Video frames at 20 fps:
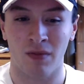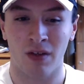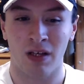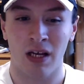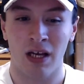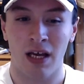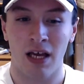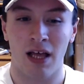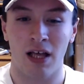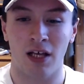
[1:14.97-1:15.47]
And
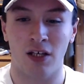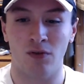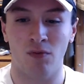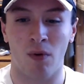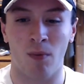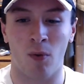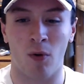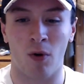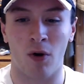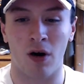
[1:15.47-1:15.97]
there's
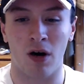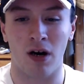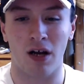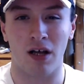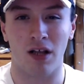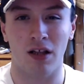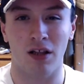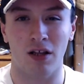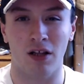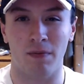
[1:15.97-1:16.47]
one
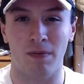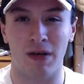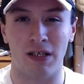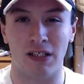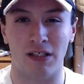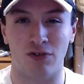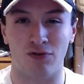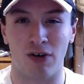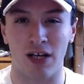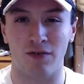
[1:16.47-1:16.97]
more little
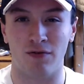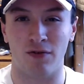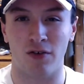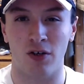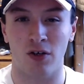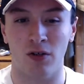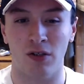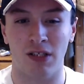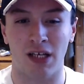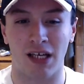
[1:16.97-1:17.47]
piece of transfer
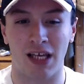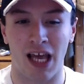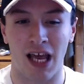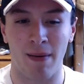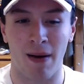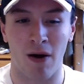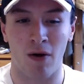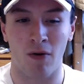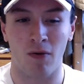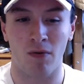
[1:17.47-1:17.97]
news that
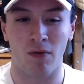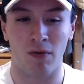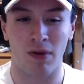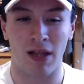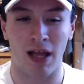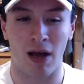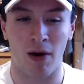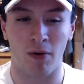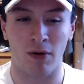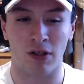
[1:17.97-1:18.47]
came out,
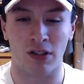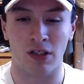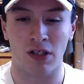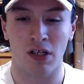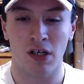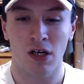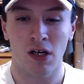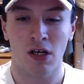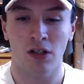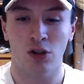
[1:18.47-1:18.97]
and that was
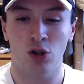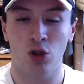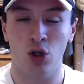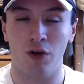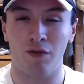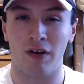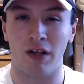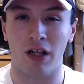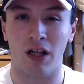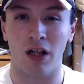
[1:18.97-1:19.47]
2
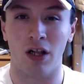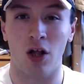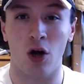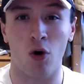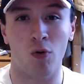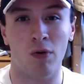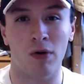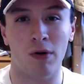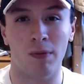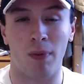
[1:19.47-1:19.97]
different
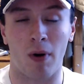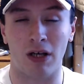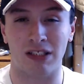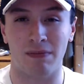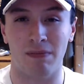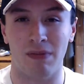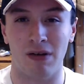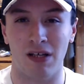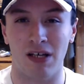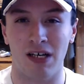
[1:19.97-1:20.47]
loan
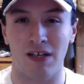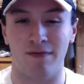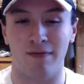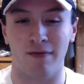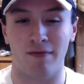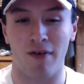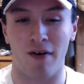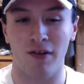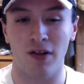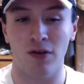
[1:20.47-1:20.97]
possibilities from
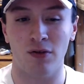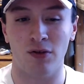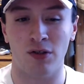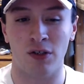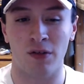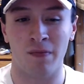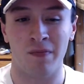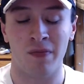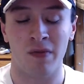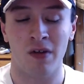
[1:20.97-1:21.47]
the
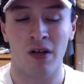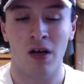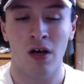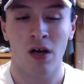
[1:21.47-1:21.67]
Revolution,